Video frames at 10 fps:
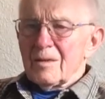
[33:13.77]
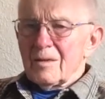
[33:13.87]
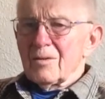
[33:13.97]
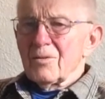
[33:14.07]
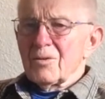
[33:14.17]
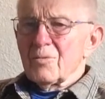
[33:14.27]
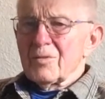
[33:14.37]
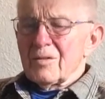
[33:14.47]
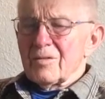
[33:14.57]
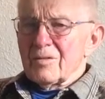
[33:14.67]
along with
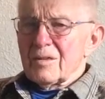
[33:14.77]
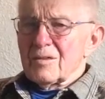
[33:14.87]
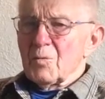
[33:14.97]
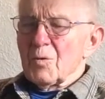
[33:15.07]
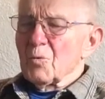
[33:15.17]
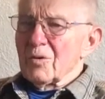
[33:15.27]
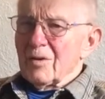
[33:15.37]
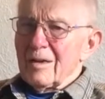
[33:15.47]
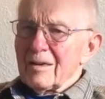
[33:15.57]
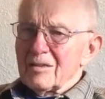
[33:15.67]
other things. But
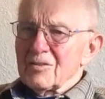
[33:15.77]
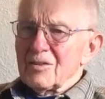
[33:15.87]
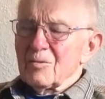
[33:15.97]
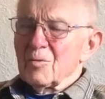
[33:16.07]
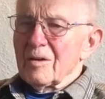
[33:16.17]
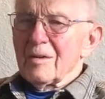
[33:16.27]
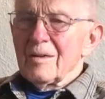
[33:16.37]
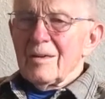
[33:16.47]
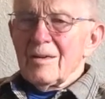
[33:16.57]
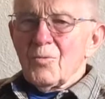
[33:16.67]
like I say, we're
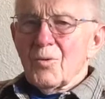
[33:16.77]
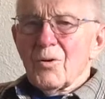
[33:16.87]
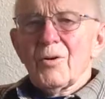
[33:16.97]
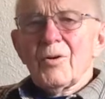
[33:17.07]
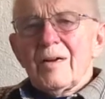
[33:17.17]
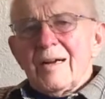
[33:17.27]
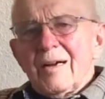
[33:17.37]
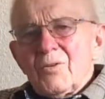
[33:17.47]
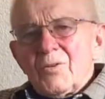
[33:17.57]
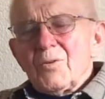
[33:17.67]
learning how
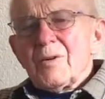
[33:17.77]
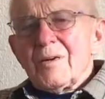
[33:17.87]
to